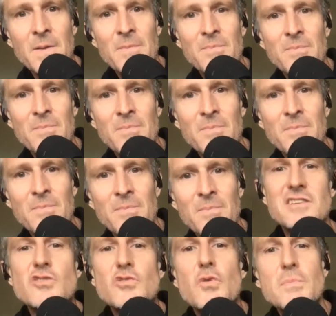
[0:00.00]
you know
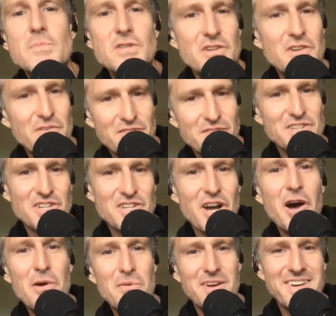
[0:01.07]
description of the
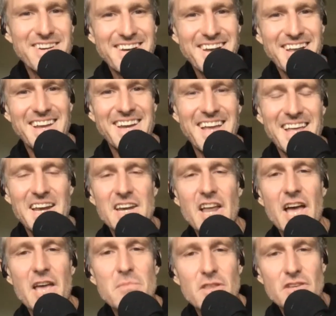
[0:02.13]
show and and, and a
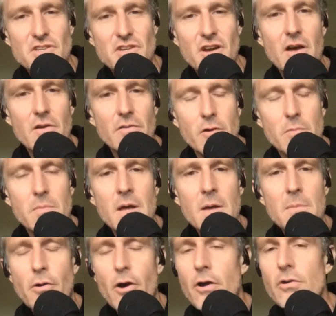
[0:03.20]
name of the show for
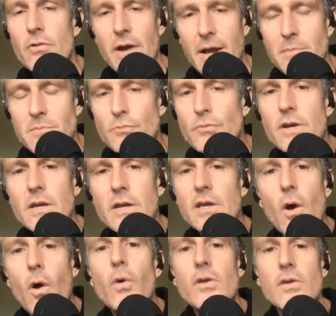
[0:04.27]
programs really
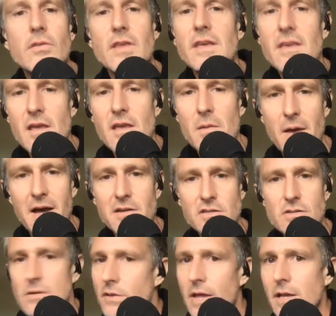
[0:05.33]
all you're thinking about
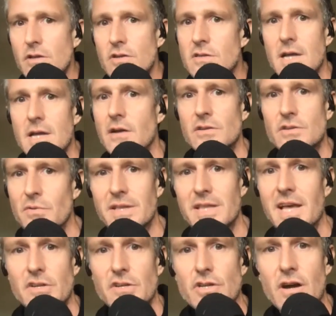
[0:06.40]
until then you start doing
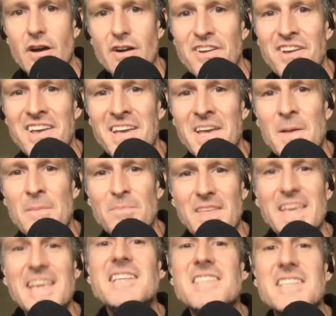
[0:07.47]
that show
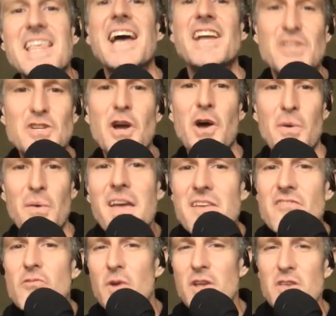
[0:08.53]
is that show
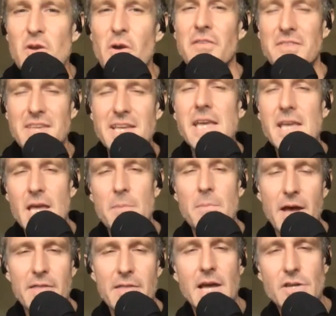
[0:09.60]
even when yep. you're not thinking
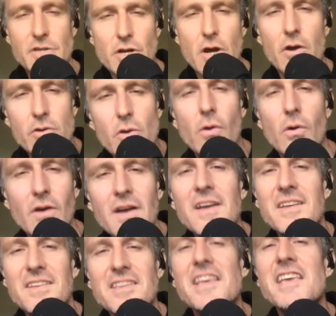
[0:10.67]
about that show you're
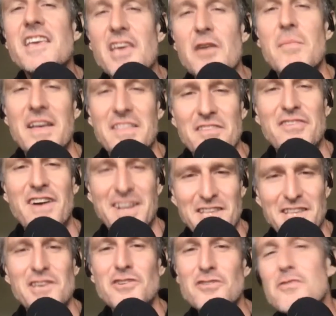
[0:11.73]
thinking about the fact
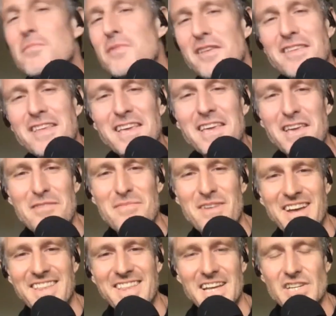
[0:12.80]
that you should be thinking
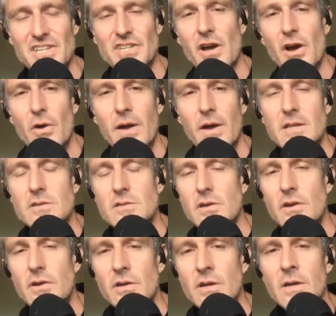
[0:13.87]
about that show and
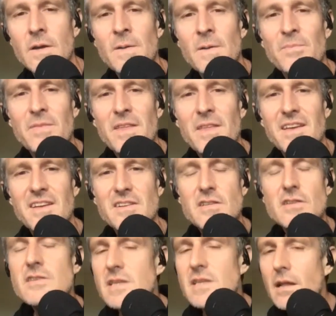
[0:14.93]
sure. so
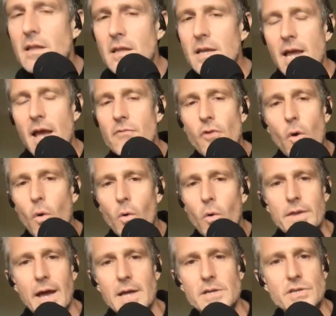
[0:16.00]
to suddenly have all
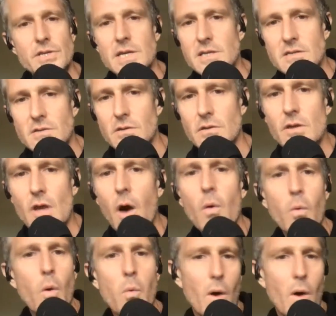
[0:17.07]
that just go
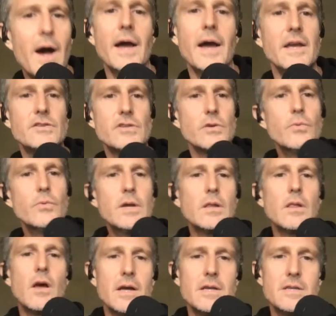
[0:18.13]
away to
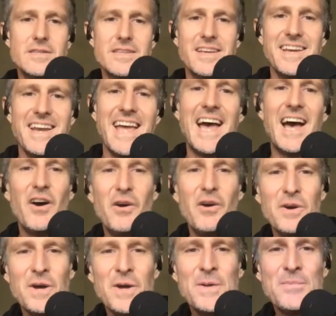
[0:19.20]
realize that our
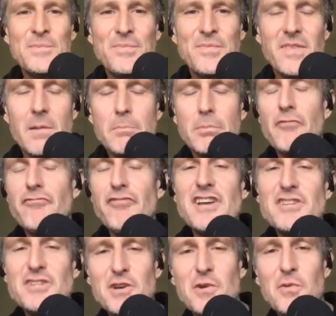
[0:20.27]

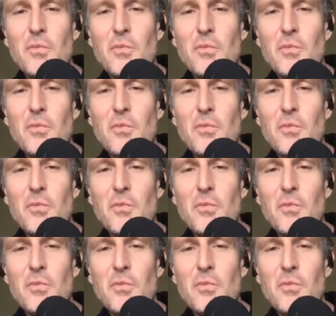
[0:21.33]
profession